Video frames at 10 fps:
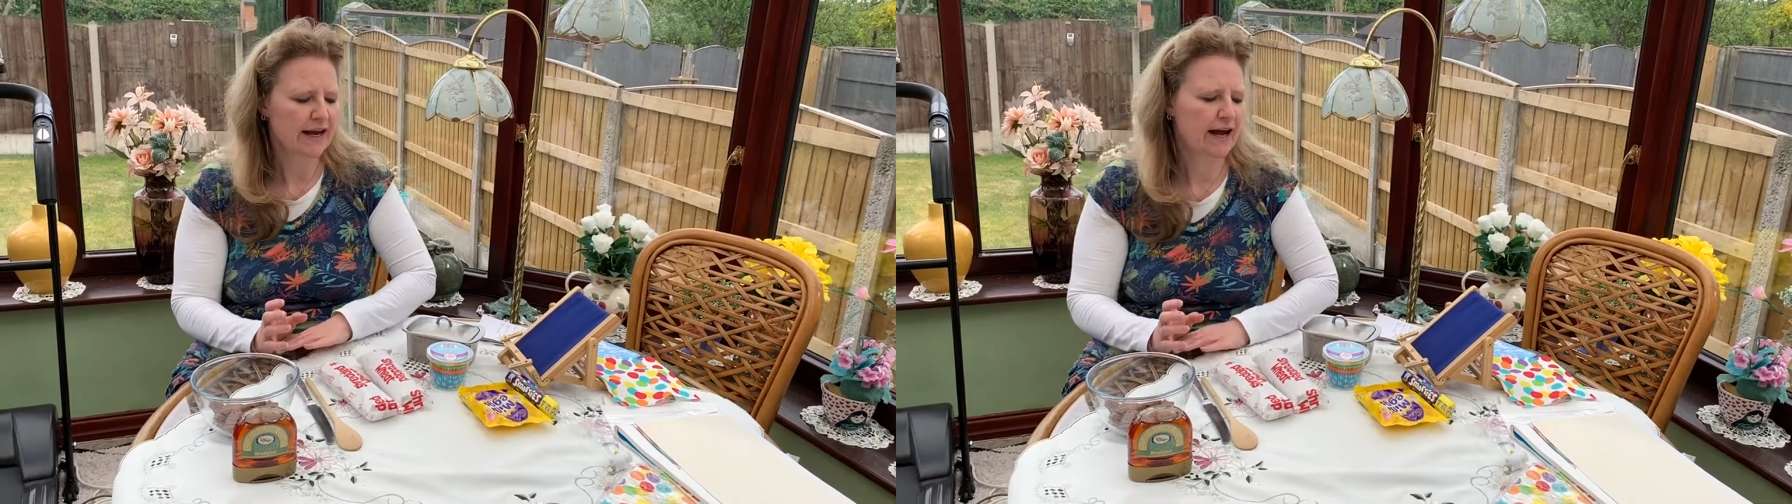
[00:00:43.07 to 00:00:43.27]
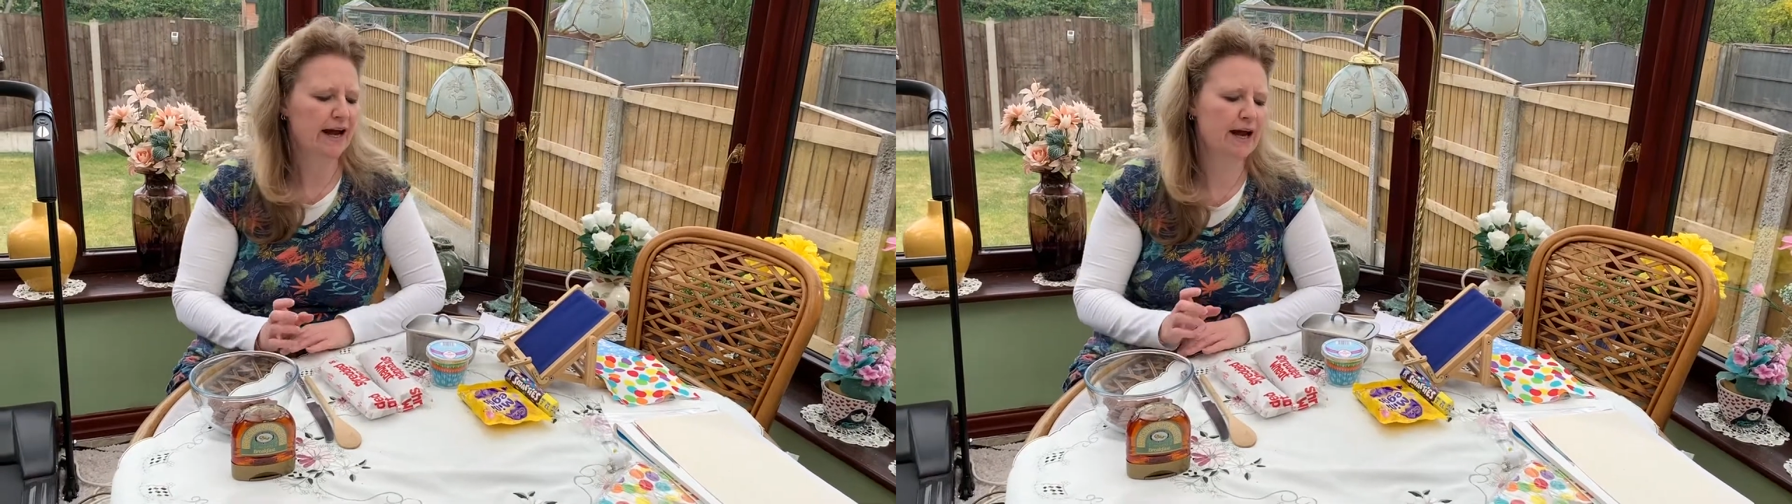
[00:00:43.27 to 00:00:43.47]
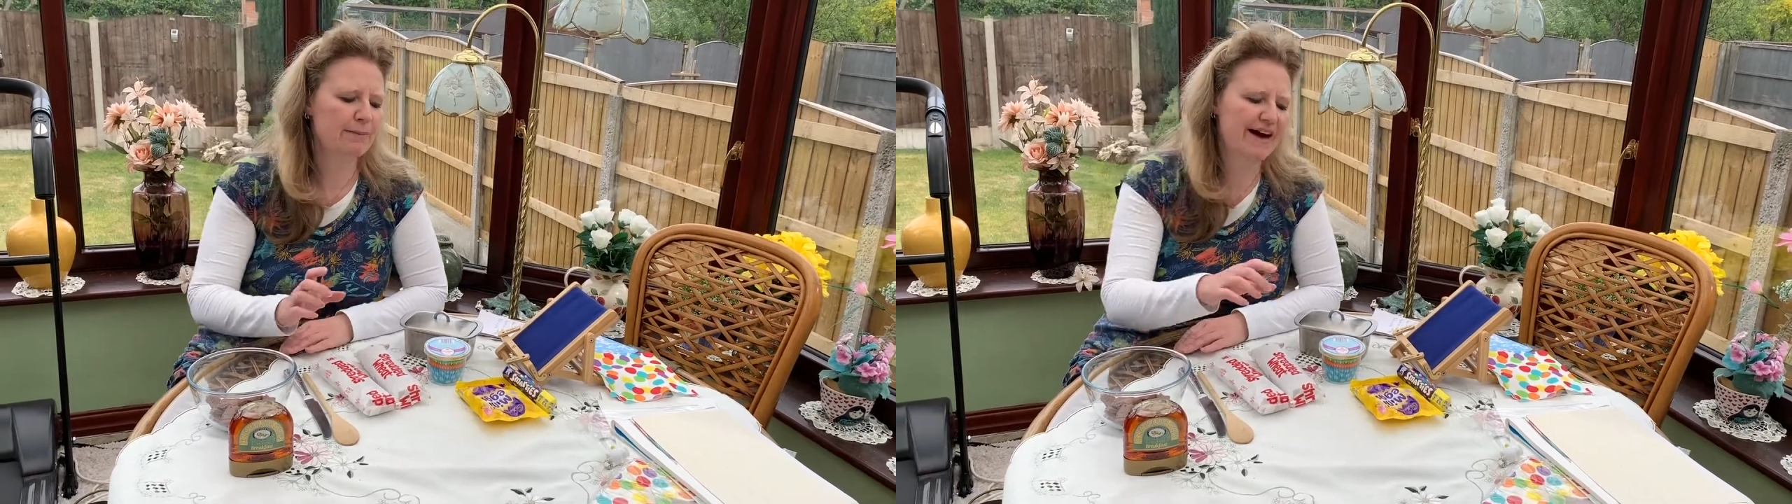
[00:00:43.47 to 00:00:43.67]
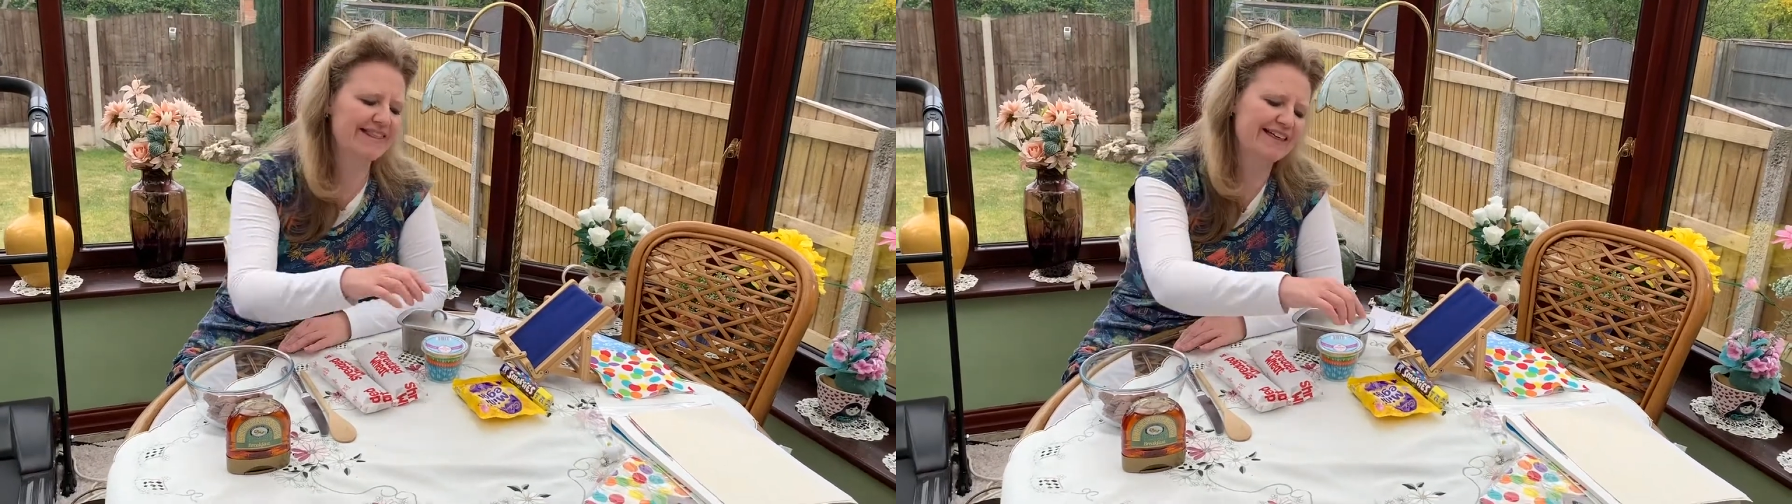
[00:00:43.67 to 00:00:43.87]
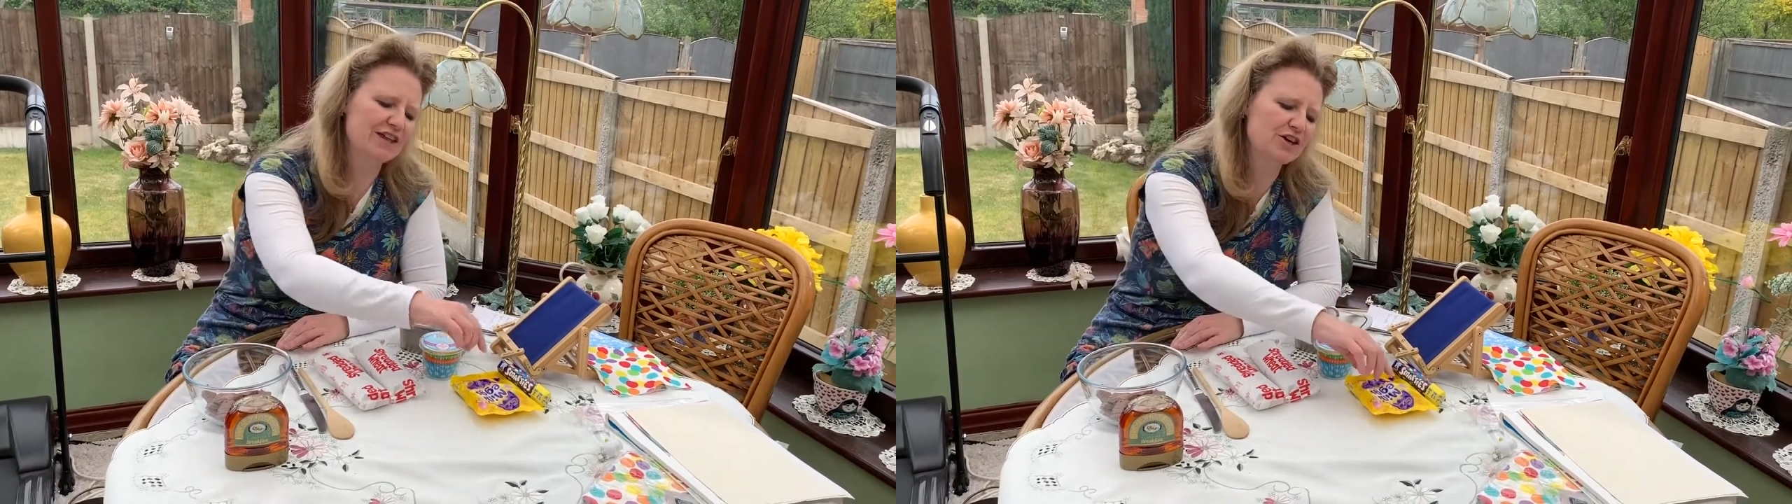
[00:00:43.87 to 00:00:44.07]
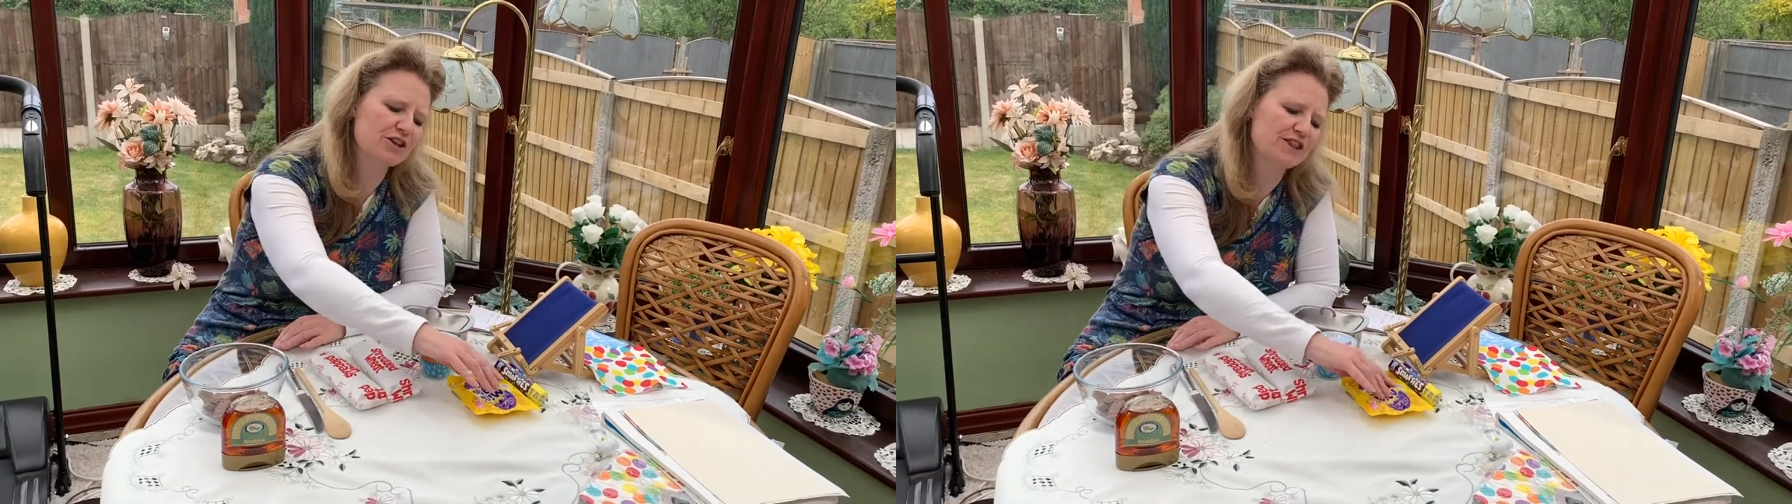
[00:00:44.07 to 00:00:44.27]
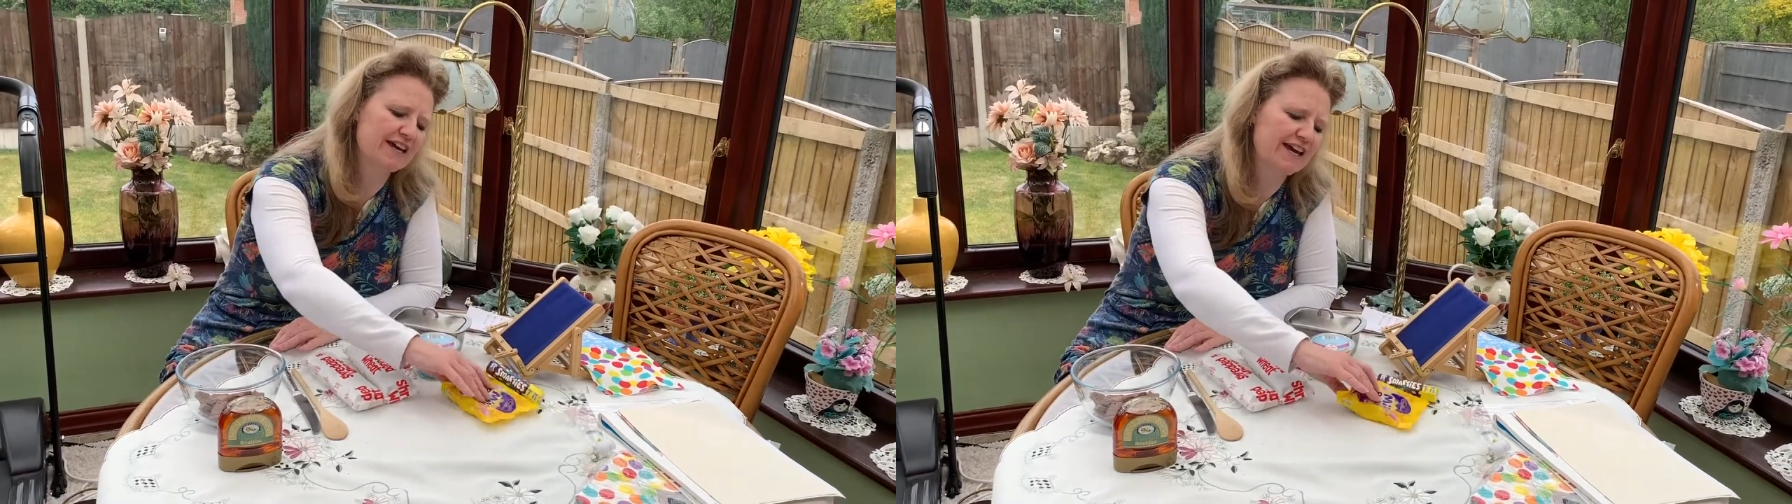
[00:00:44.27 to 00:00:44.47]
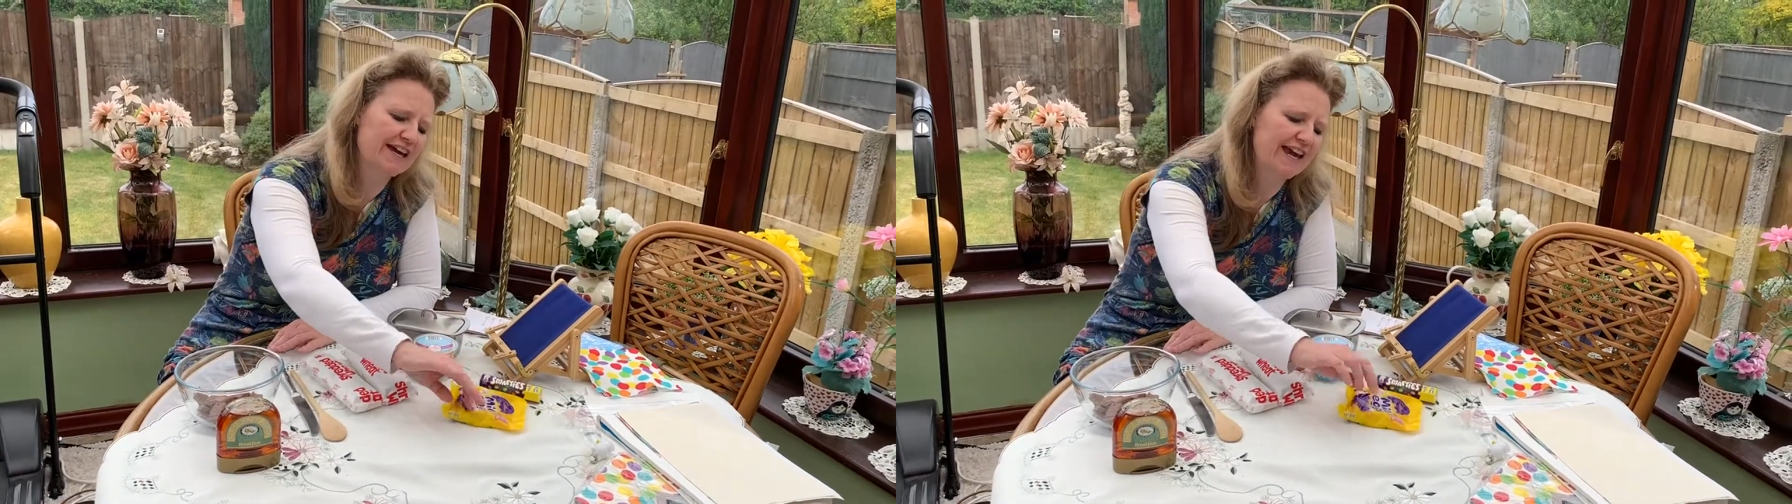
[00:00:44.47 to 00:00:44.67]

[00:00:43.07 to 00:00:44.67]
And then the other thing